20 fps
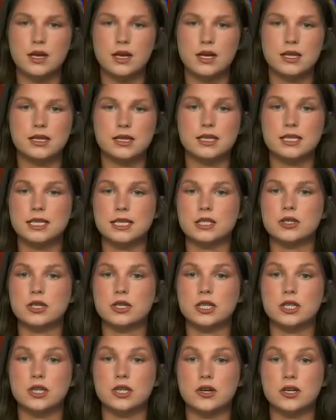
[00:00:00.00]
The district
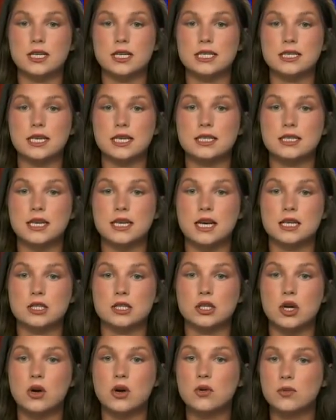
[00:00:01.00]
attorney says he has
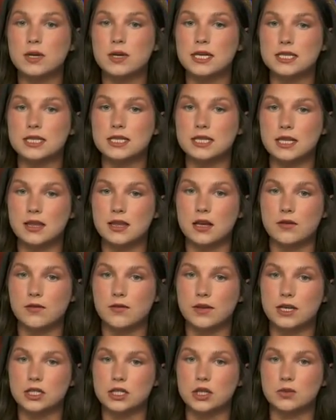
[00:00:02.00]
no reason to think Fletcher